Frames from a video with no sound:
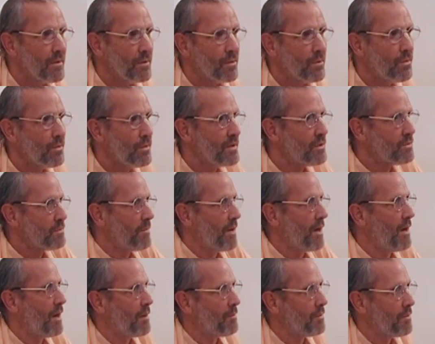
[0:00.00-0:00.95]
Who is
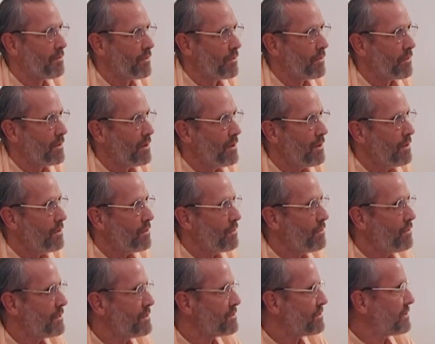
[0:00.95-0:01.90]
Mahaprabhu?
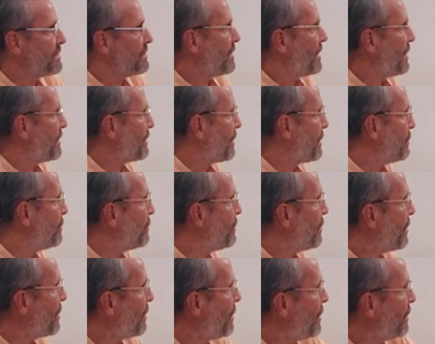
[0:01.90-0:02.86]
Who is Gadadhar? Who
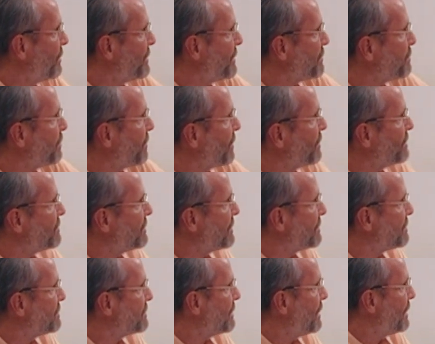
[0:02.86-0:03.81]
are all these
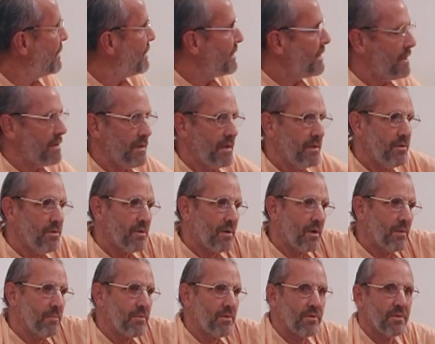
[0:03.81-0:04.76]
persons? And then you
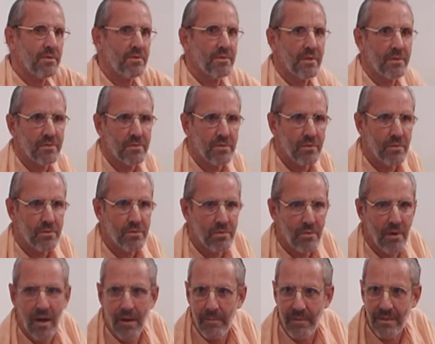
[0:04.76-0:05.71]
come to the six
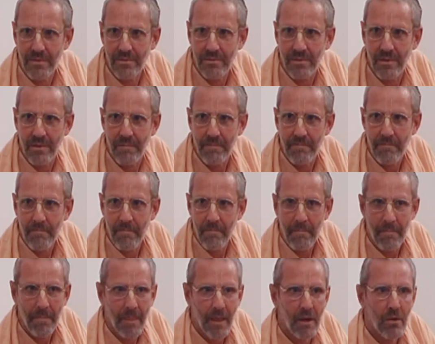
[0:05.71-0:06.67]
Goswamis.
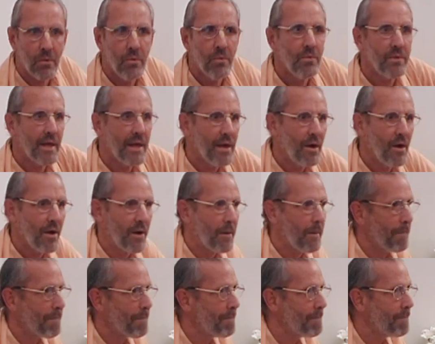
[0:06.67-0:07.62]
Now, who they
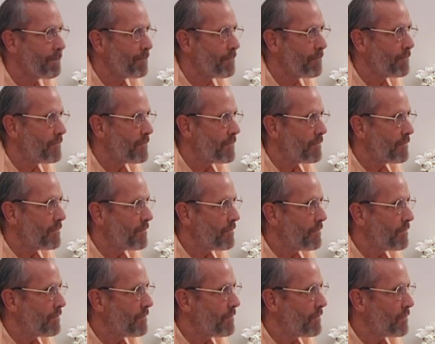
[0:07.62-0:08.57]
are?
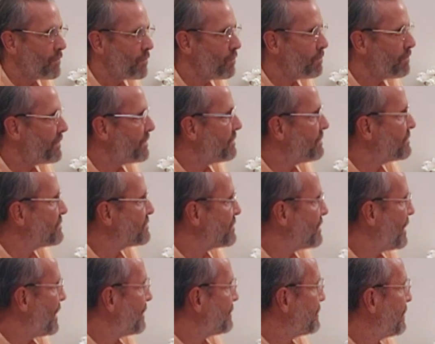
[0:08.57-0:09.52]
Rupa,
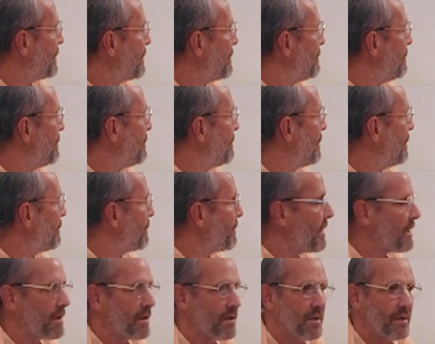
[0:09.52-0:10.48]
Sanatan,
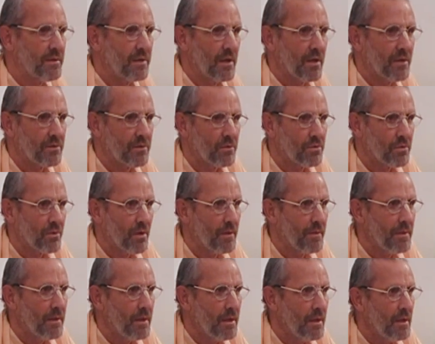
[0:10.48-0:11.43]
Raghunath Das Goswami.